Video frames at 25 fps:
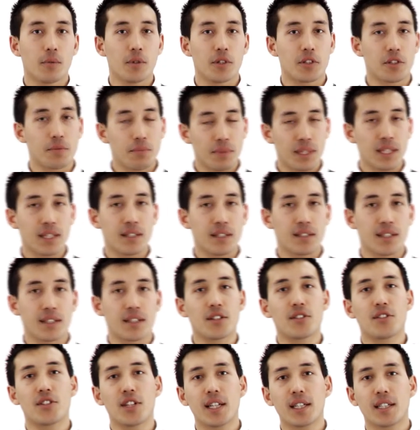which means that
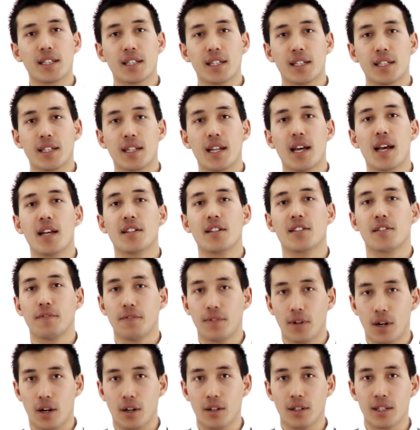the J-Kit has a
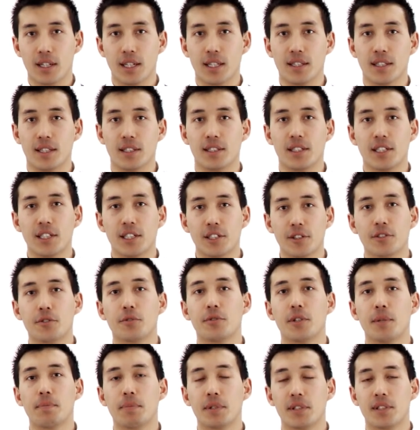fault and the Deere
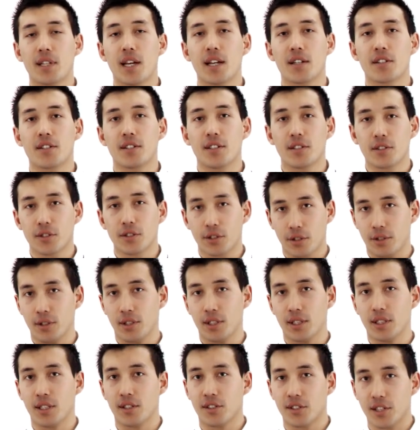Street protection is currently